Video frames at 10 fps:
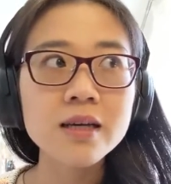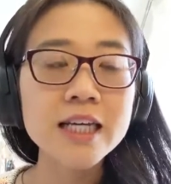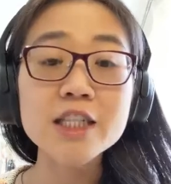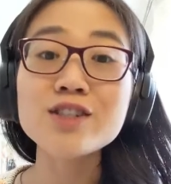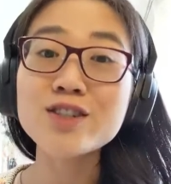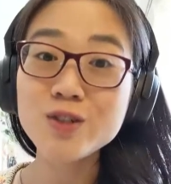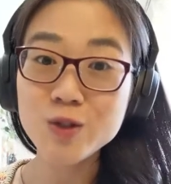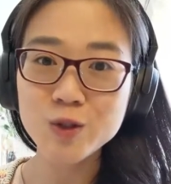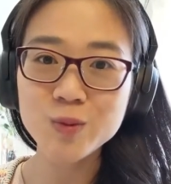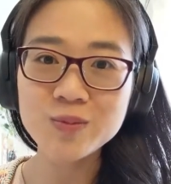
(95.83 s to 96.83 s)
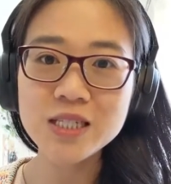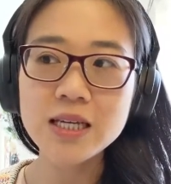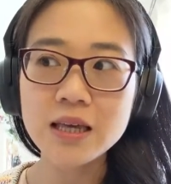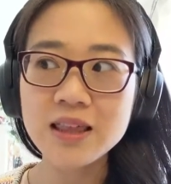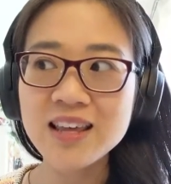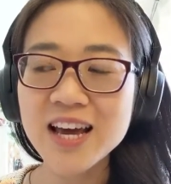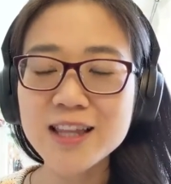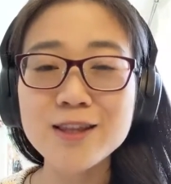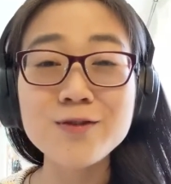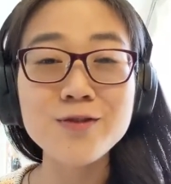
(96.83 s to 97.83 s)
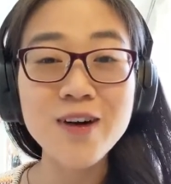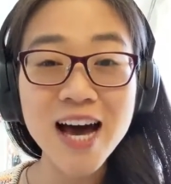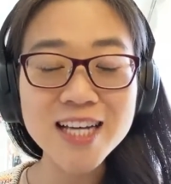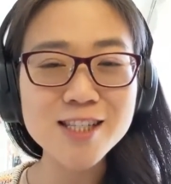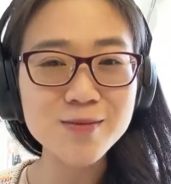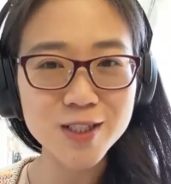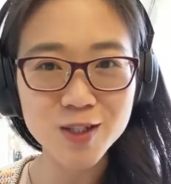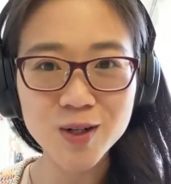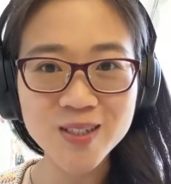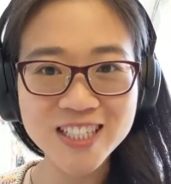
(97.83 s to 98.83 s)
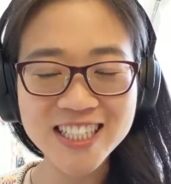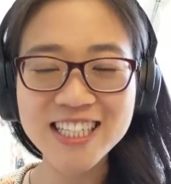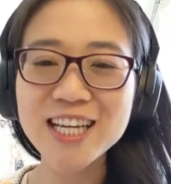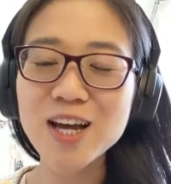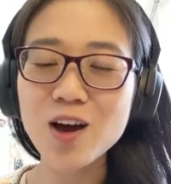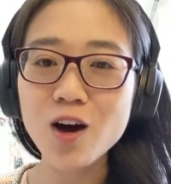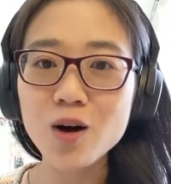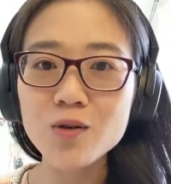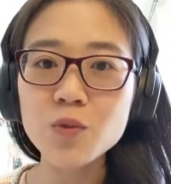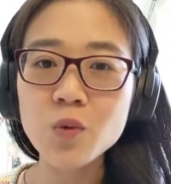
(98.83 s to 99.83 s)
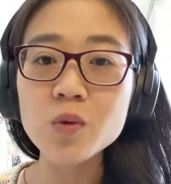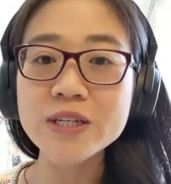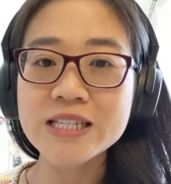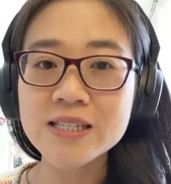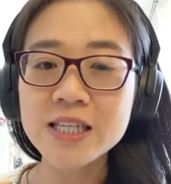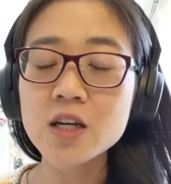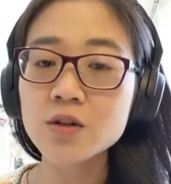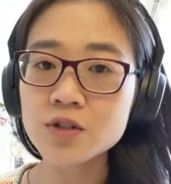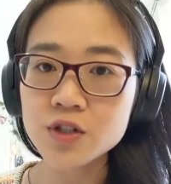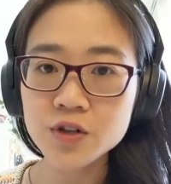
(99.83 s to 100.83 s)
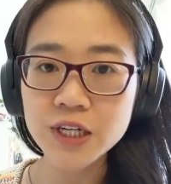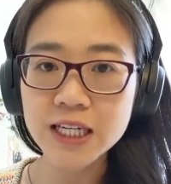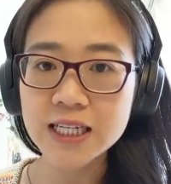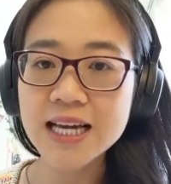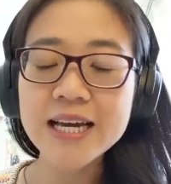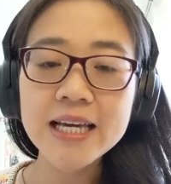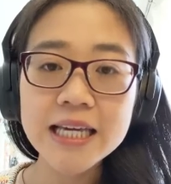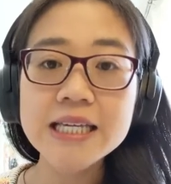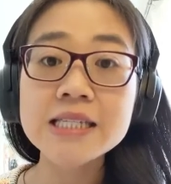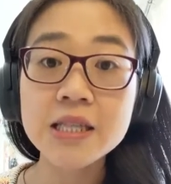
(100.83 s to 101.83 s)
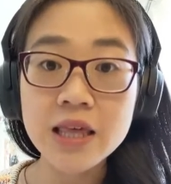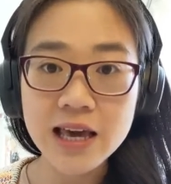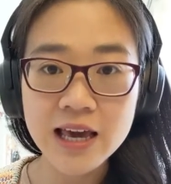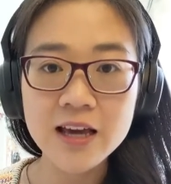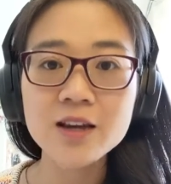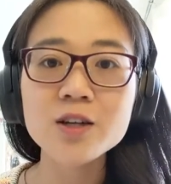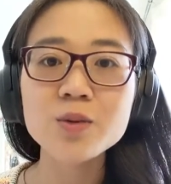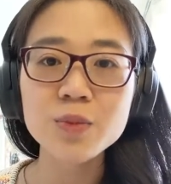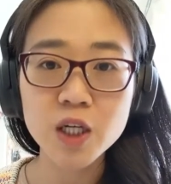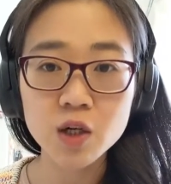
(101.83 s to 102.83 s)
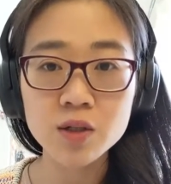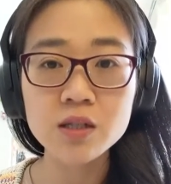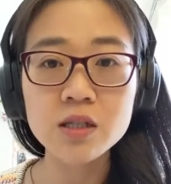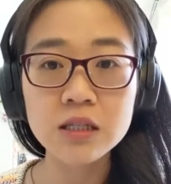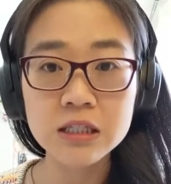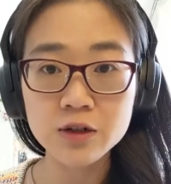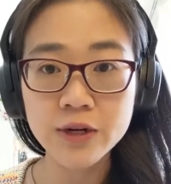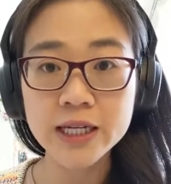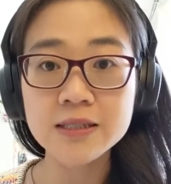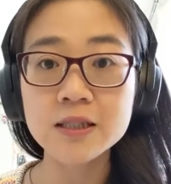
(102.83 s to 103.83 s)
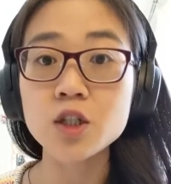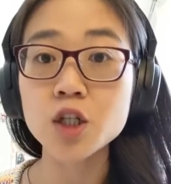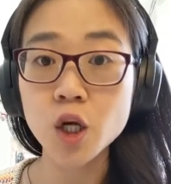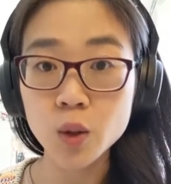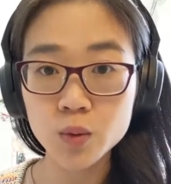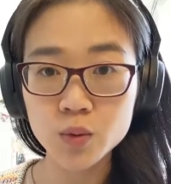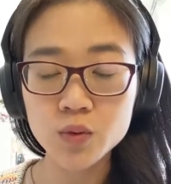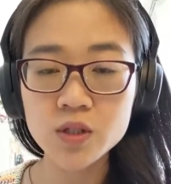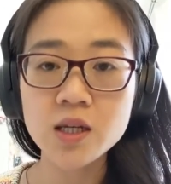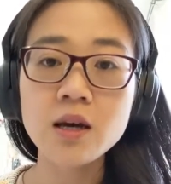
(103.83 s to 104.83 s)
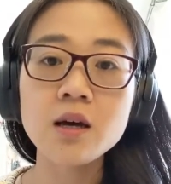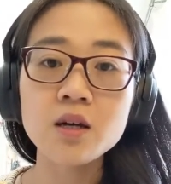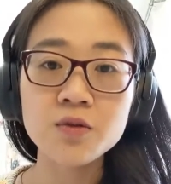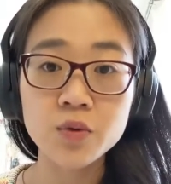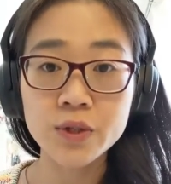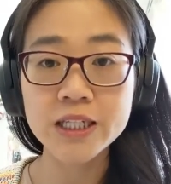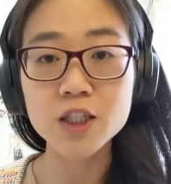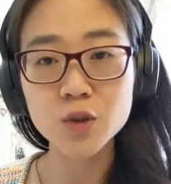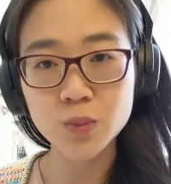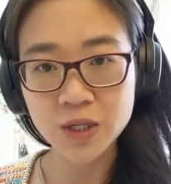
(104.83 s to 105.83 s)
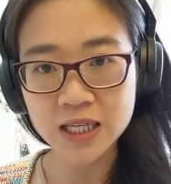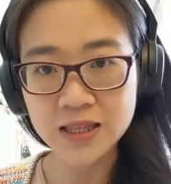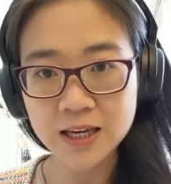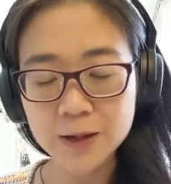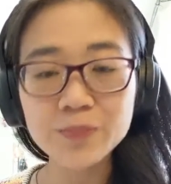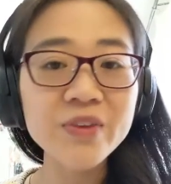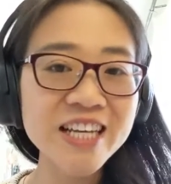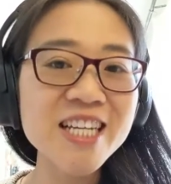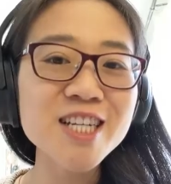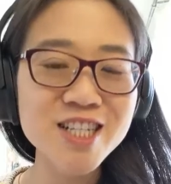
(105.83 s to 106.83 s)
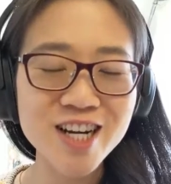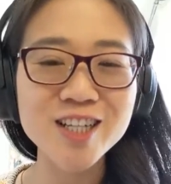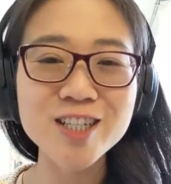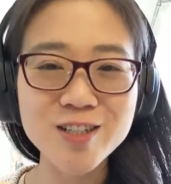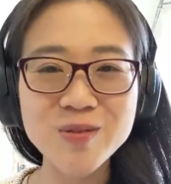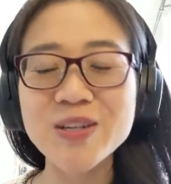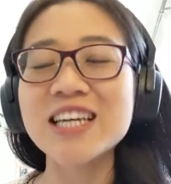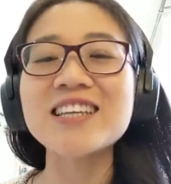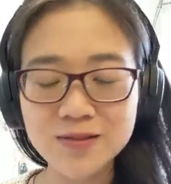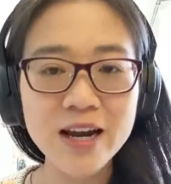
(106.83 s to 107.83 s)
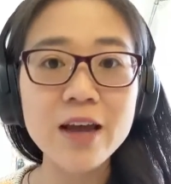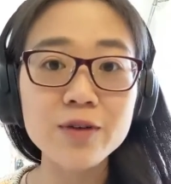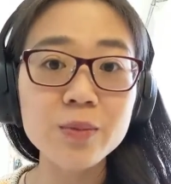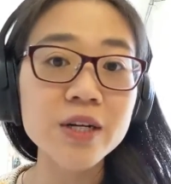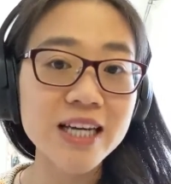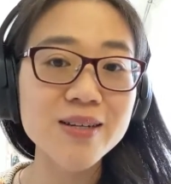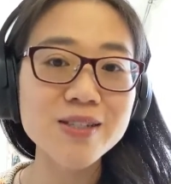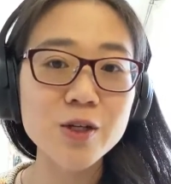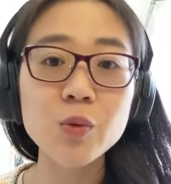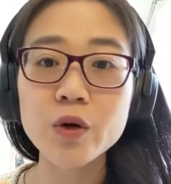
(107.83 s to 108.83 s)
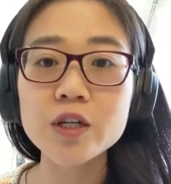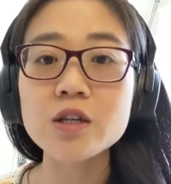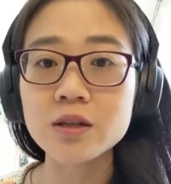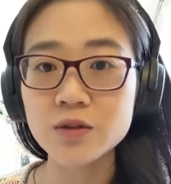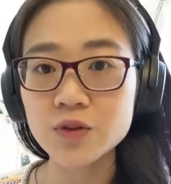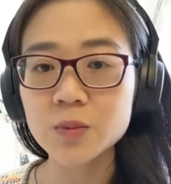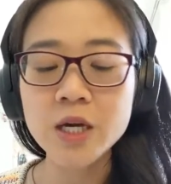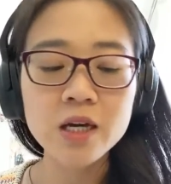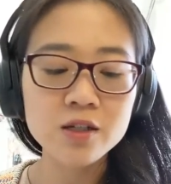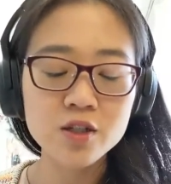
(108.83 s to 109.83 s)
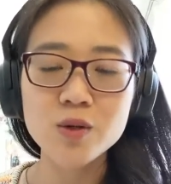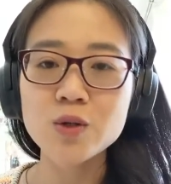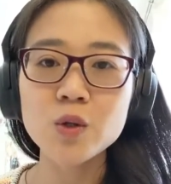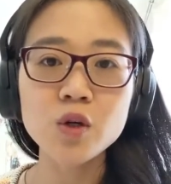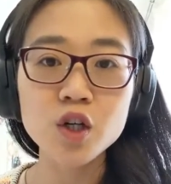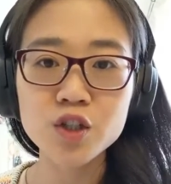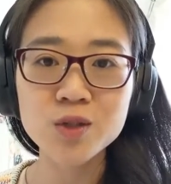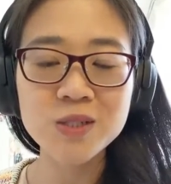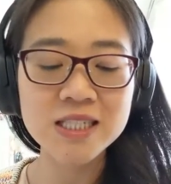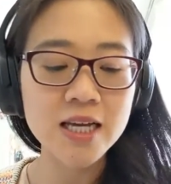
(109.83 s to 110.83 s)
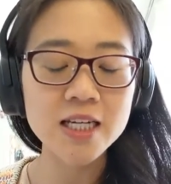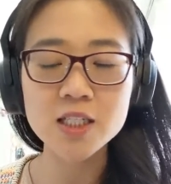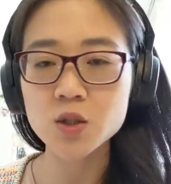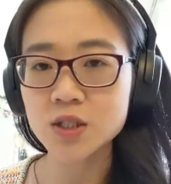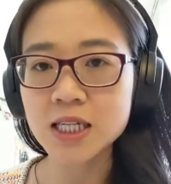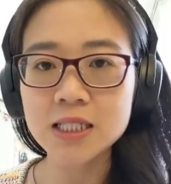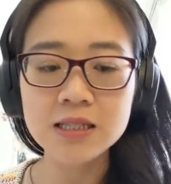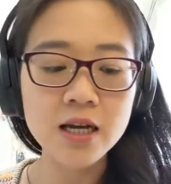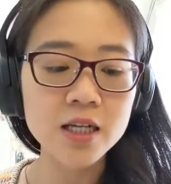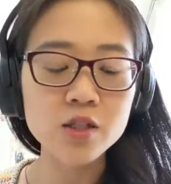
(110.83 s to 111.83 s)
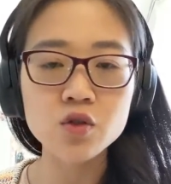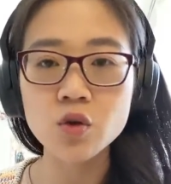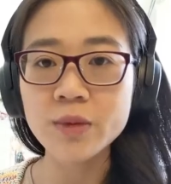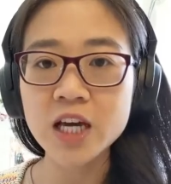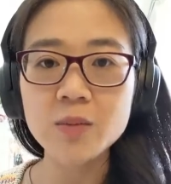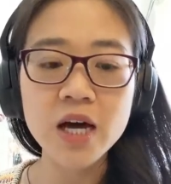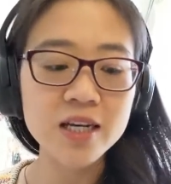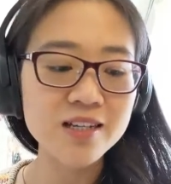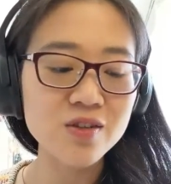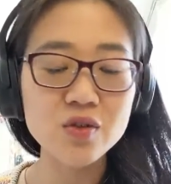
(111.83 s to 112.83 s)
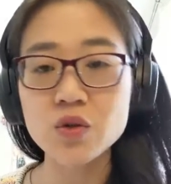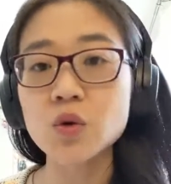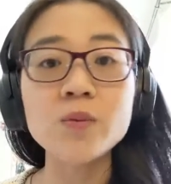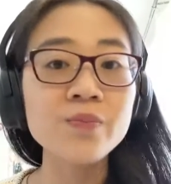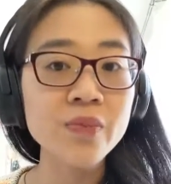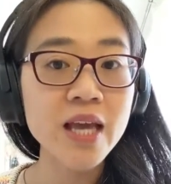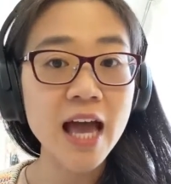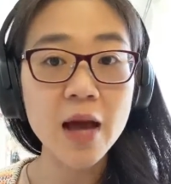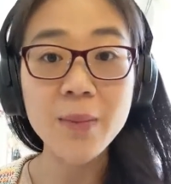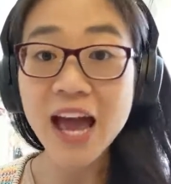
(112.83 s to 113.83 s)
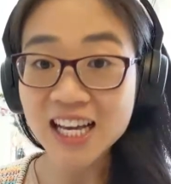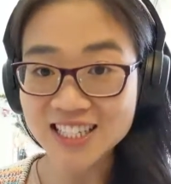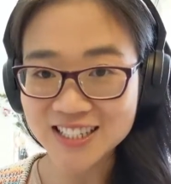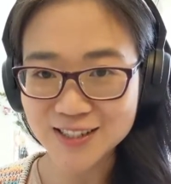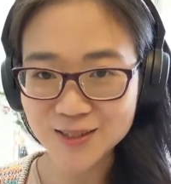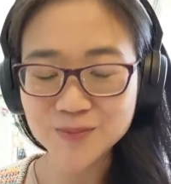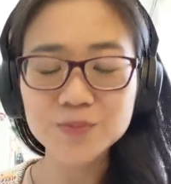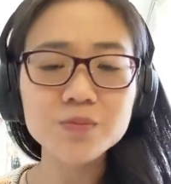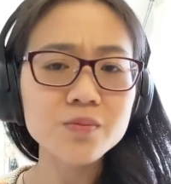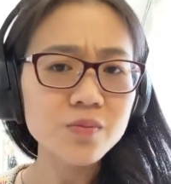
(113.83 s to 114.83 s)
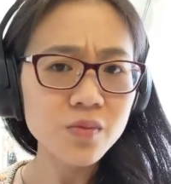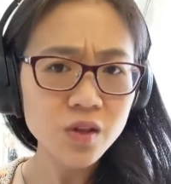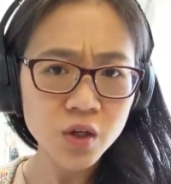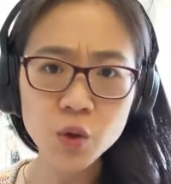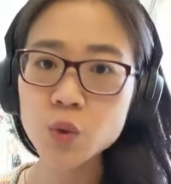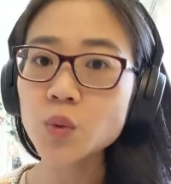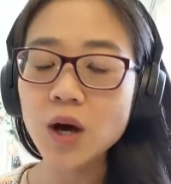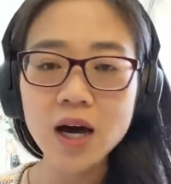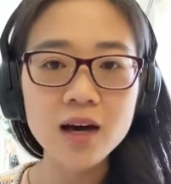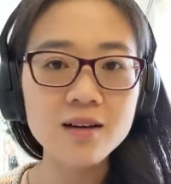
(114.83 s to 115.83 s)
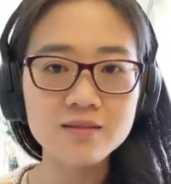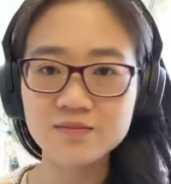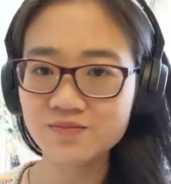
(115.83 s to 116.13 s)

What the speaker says: assumed that the vast majority of what we see on screen is there because the director chose for it to be there in conjunction with everybody else who works on the film. So your costume designers, your set designers, your makeup artists, your actors who are